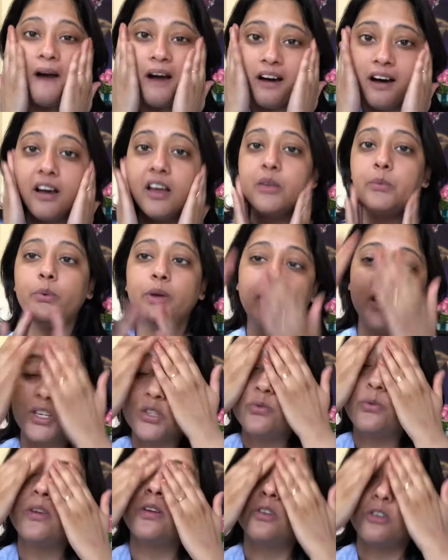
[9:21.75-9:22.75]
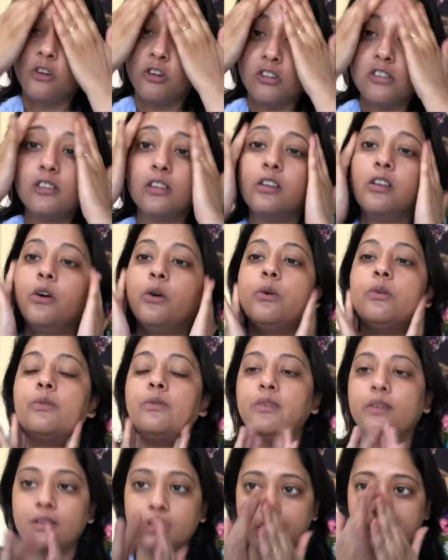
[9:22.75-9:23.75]
I wish we could also know
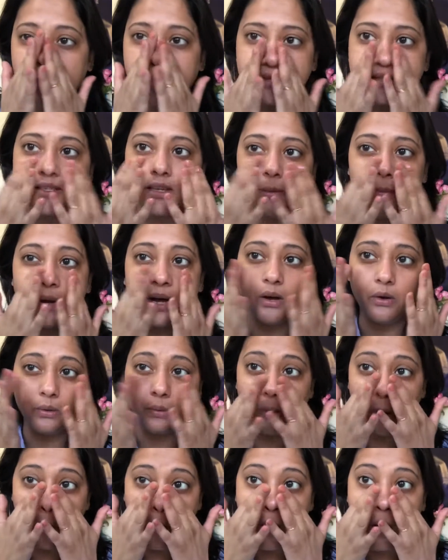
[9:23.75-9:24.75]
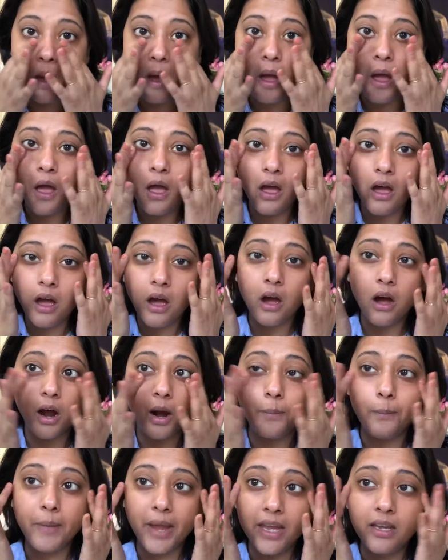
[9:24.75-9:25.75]
things about
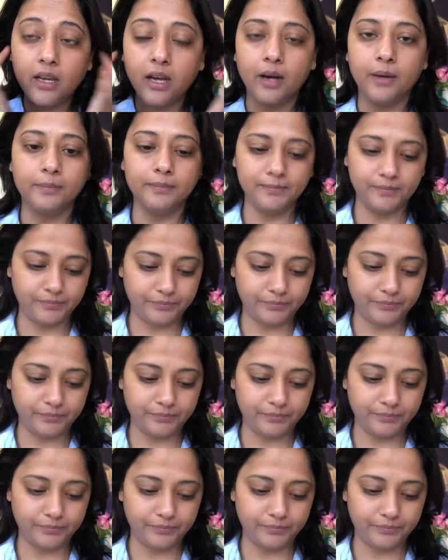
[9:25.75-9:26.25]
our makeup.